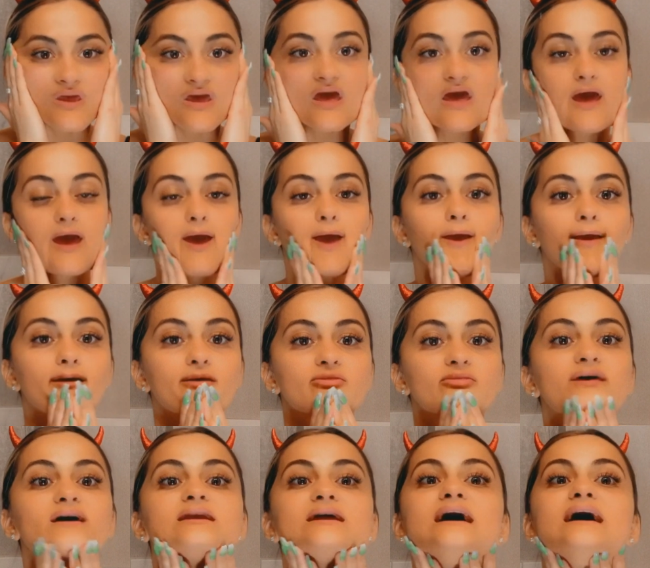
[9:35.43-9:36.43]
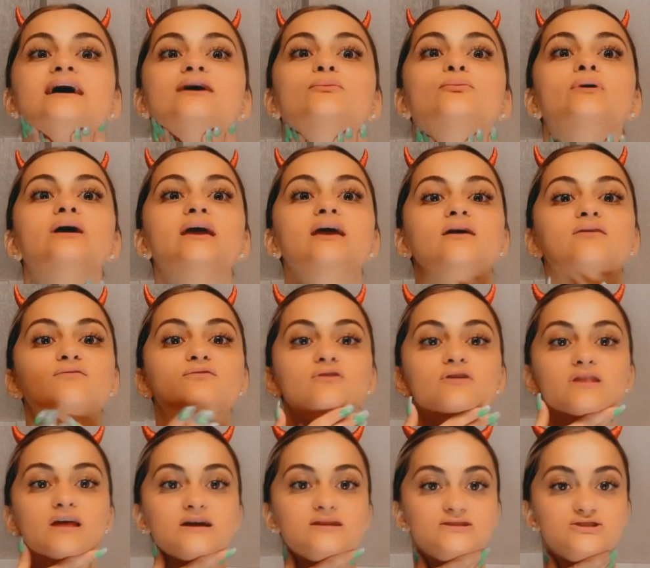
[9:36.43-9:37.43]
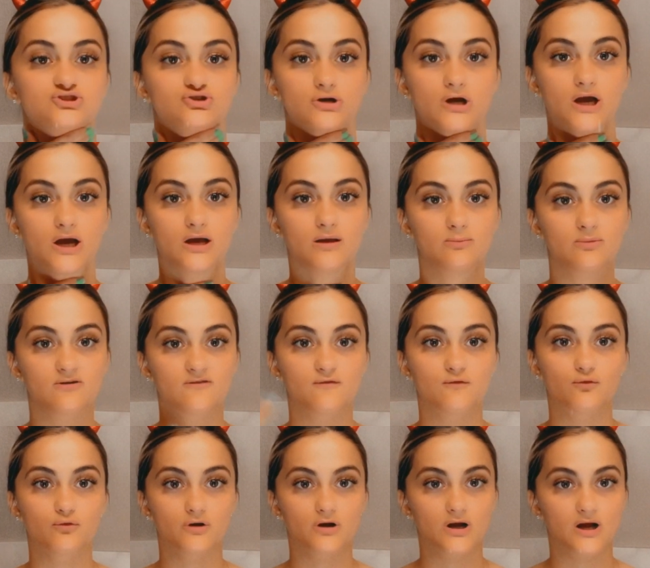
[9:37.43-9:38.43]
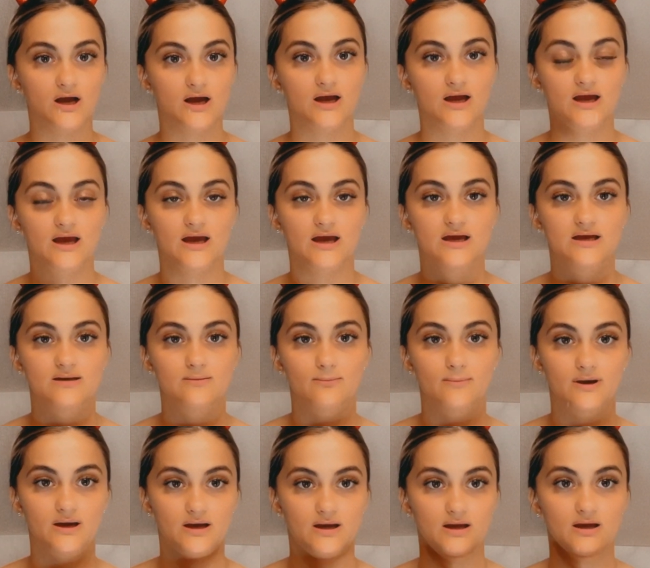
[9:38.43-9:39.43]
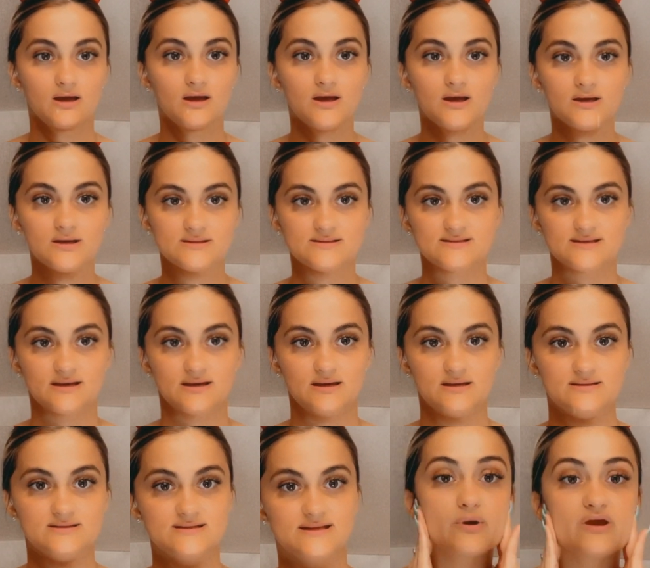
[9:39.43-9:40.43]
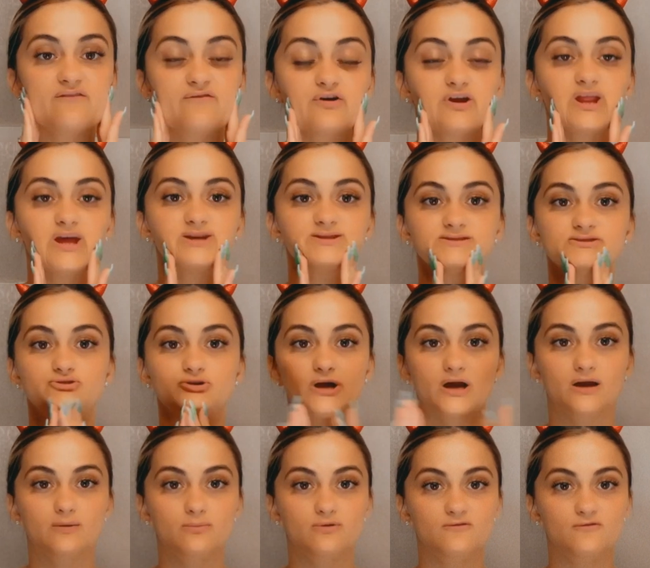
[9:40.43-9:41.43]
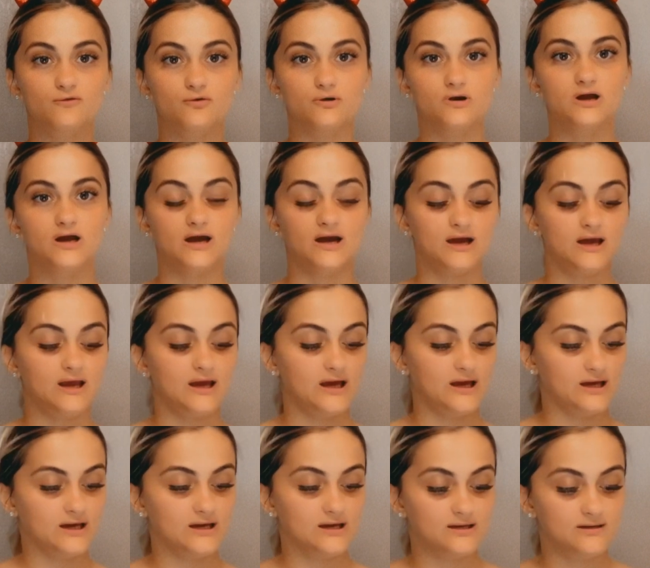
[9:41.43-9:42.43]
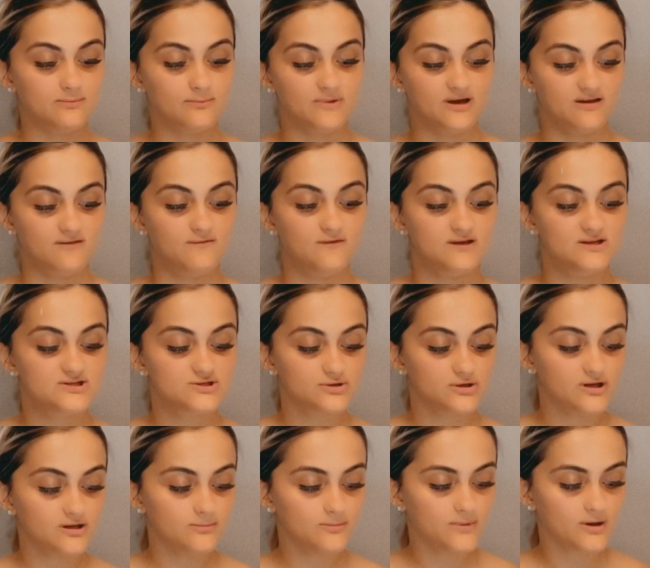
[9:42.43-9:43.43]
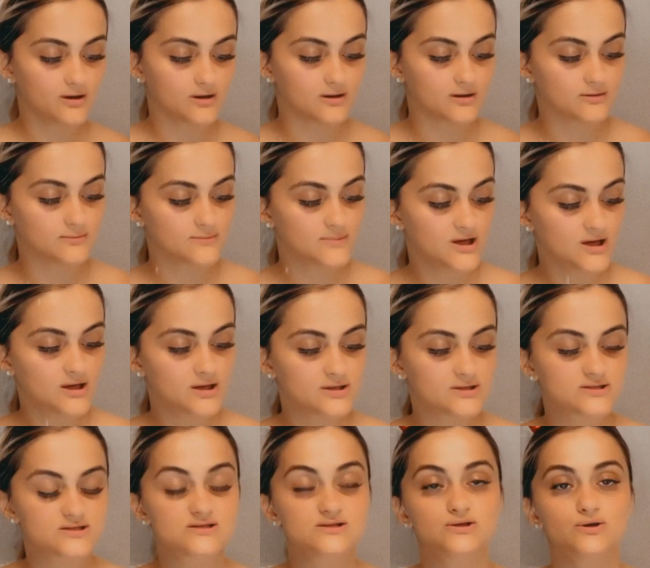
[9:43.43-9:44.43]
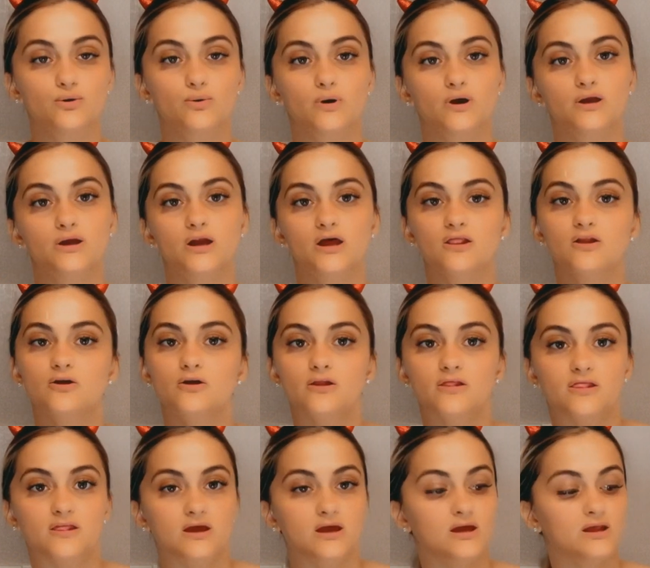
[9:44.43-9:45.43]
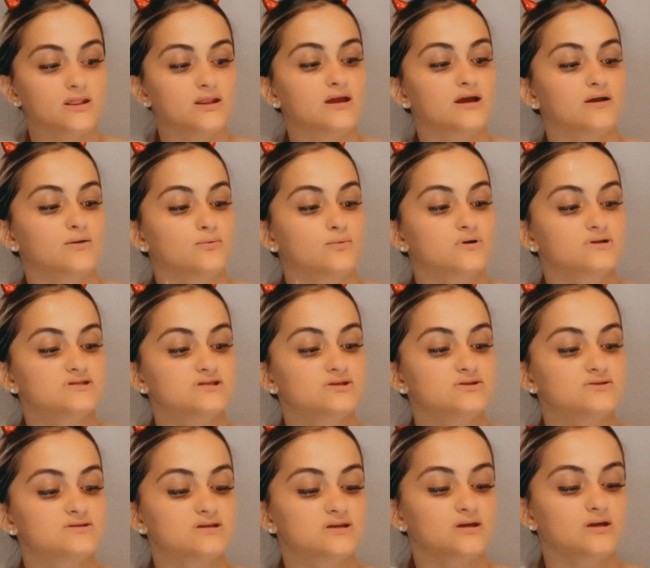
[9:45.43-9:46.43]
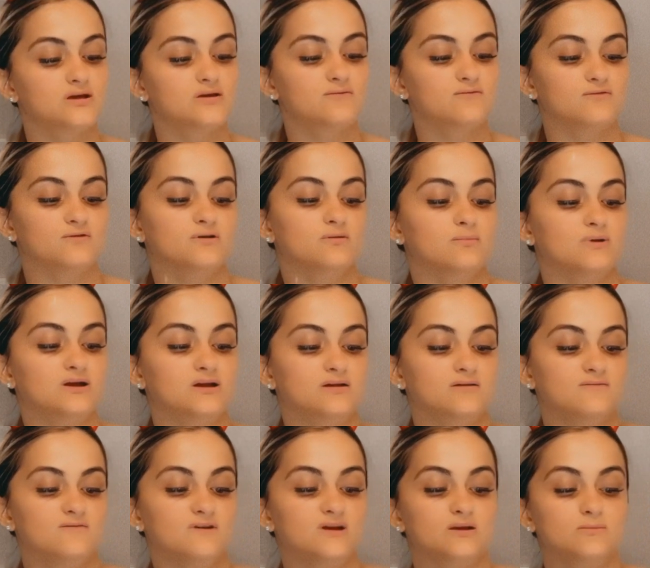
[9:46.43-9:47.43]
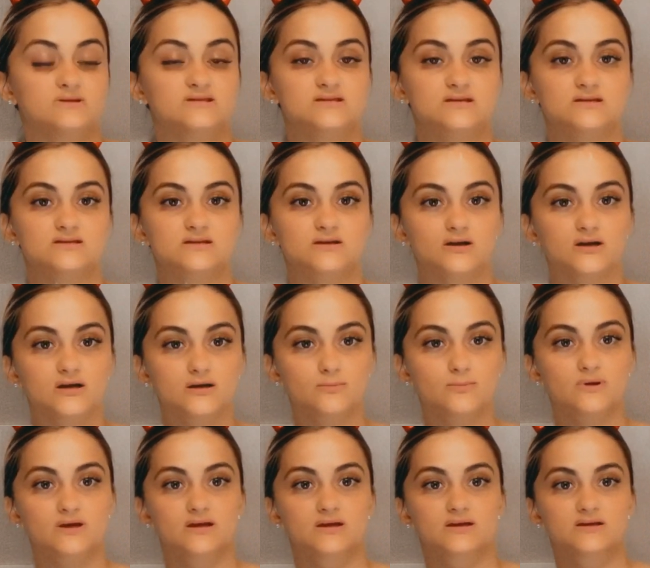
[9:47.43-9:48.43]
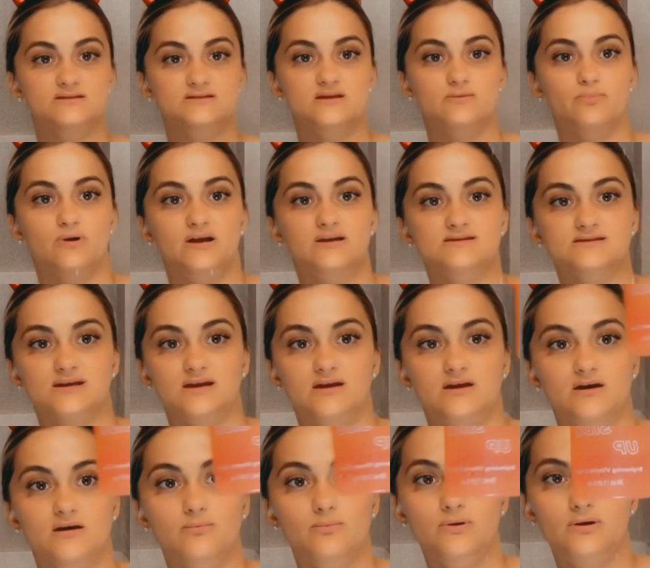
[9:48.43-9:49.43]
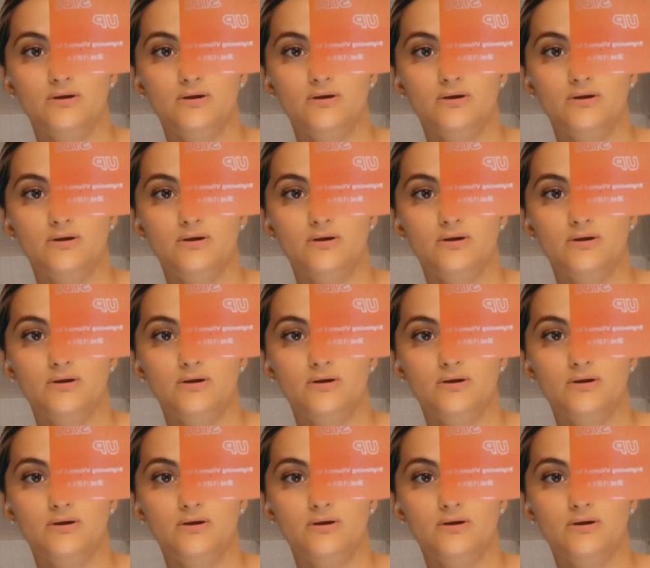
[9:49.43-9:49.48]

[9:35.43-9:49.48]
And then I wait for that to dry before I add my second step. For that to dry before I add my face cream. So another thing that I was using for vitamin C serum is the Bright Side Up